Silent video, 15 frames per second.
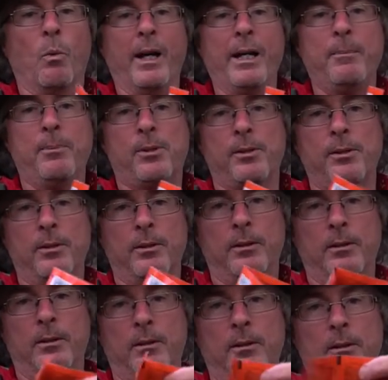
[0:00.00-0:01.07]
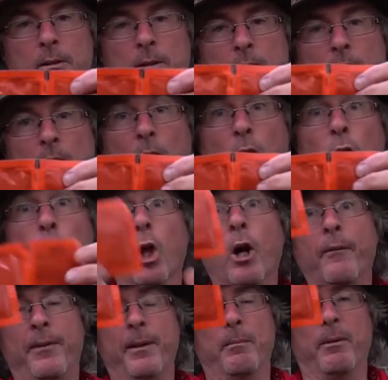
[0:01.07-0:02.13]
wipes.
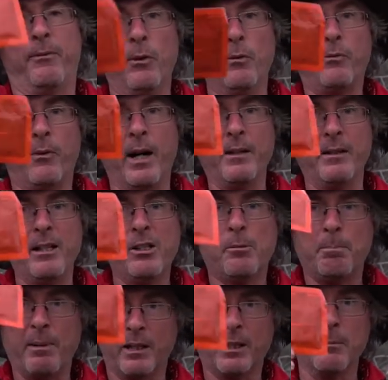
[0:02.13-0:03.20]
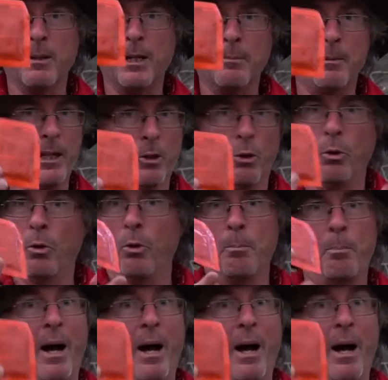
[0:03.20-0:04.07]
Love them. If you find these, pick them up. Get a whole